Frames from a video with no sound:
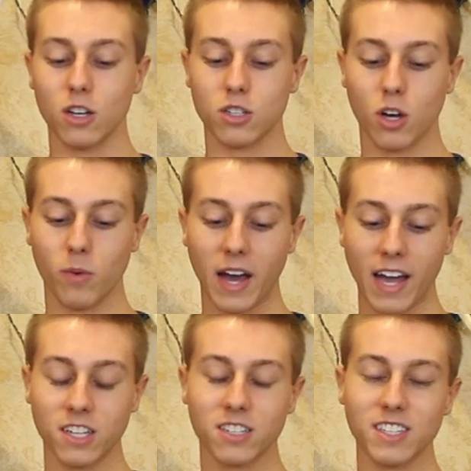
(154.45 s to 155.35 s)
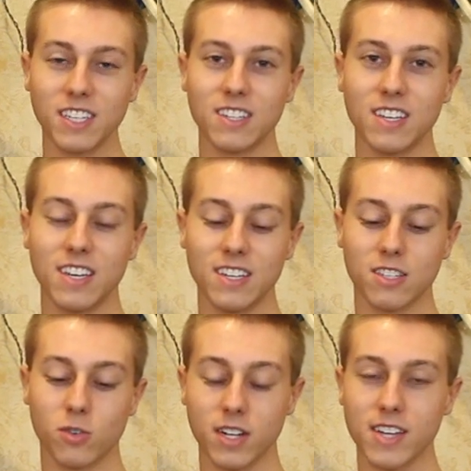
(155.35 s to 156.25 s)
So actually,
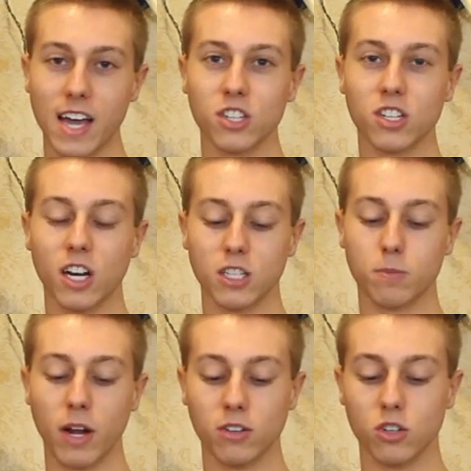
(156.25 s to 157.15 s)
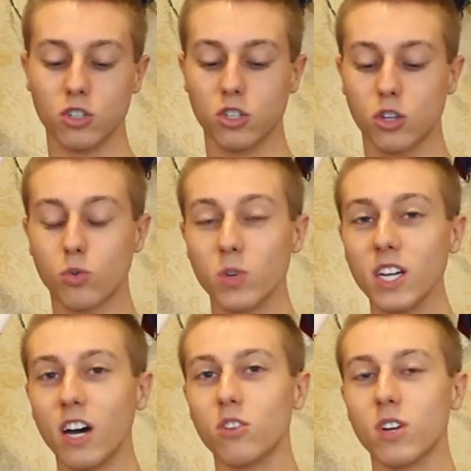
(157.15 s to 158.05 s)
his transaction got spread out to
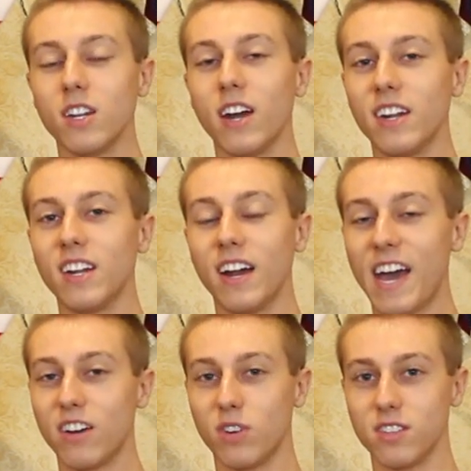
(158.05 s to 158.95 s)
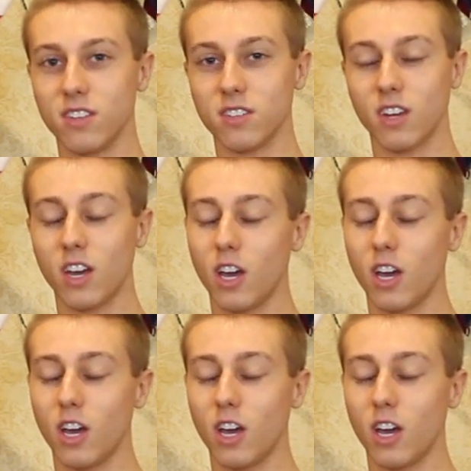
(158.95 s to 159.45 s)
three hundred ninety-nine addresses,